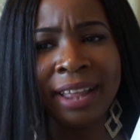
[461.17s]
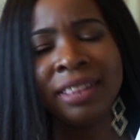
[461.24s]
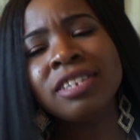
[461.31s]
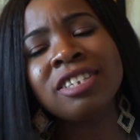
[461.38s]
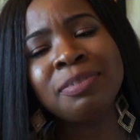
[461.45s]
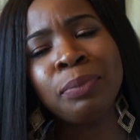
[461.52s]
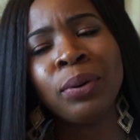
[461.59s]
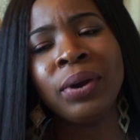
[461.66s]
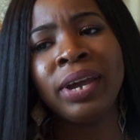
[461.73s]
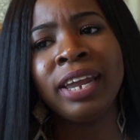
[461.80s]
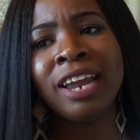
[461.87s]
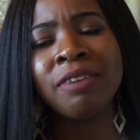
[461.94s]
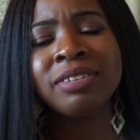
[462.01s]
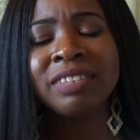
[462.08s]
at this
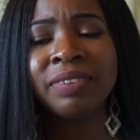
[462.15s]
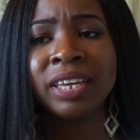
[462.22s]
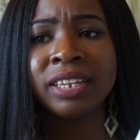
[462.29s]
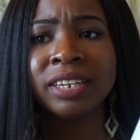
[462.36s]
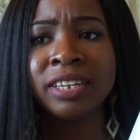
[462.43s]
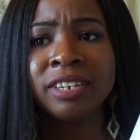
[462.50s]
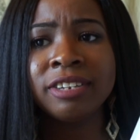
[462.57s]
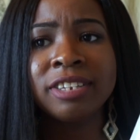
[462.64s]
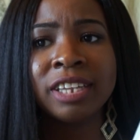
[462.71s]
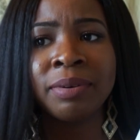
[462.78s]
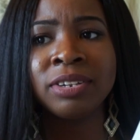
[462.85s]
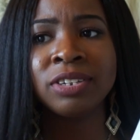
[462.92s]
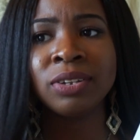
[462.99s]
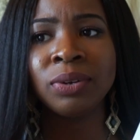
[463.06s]
point I was living in London, so I
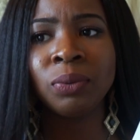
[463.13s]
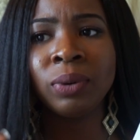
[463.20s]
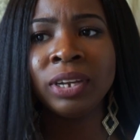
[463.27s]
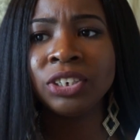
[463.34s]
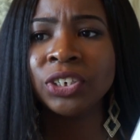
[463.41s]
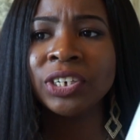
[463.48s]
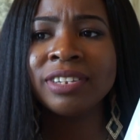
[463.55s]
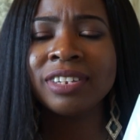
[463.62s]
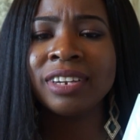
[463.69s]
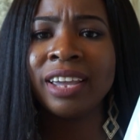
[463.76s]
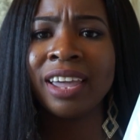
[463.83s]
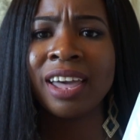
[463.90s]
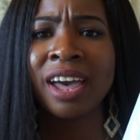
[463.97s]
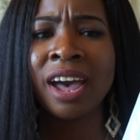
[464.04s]
went to a Waitrose and
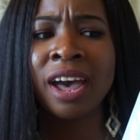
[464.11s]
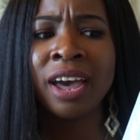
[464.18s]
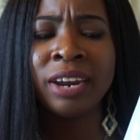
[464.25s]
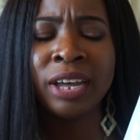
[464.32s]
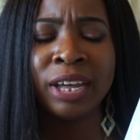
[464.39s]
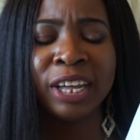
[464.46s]
I got